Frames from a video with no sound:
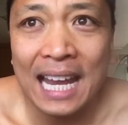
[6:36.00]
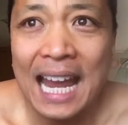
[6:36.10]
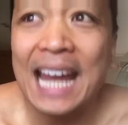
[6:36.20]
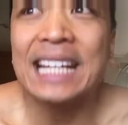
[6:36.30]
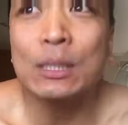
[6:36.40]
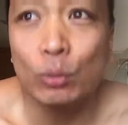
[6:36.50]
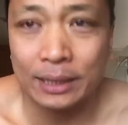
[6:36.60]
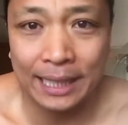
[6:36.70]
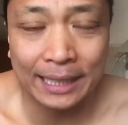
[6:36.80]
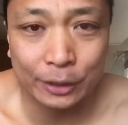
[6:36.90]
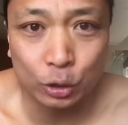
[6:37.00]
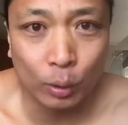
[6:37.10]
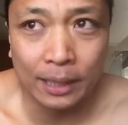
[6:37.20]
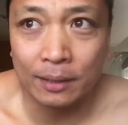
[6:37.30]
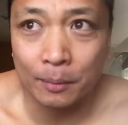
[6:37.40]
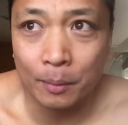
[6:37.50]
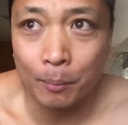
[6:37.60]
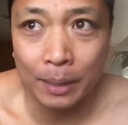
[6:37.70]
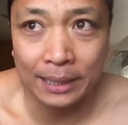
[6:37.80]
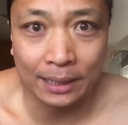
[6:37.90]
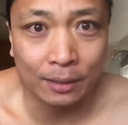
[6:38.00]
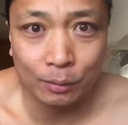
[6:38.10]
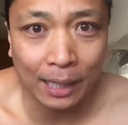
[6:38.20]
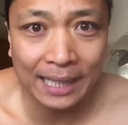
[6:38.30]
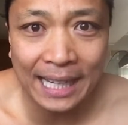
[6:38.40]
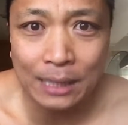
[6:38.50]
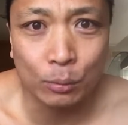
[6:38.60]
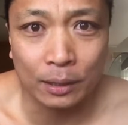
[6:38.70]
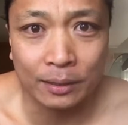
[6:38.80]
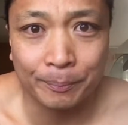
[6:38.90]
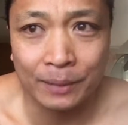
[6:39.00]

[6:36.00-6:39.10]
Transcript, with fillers: anyone can enjoy money, right? Anyone.